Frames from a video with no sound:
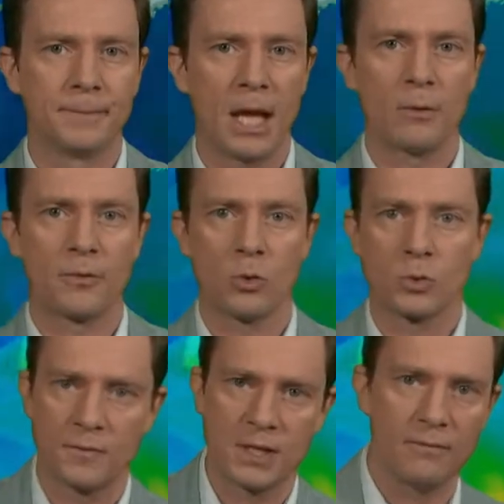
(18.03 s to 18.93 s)
Now, of course,
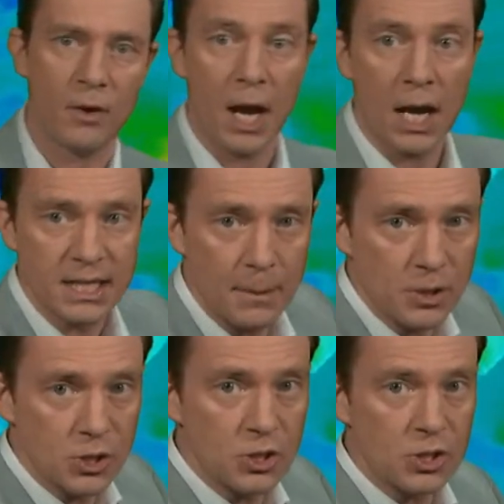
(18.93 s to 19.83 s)
we've seen very high
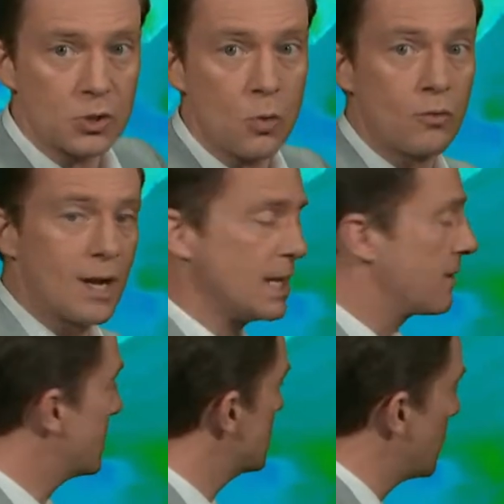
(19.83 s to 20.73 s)
temperatures already
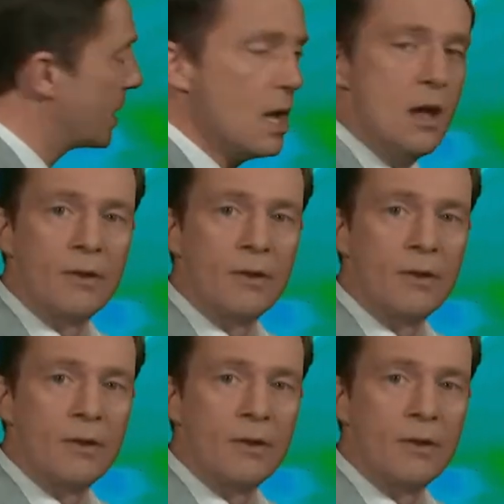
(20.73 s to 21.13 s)
this week.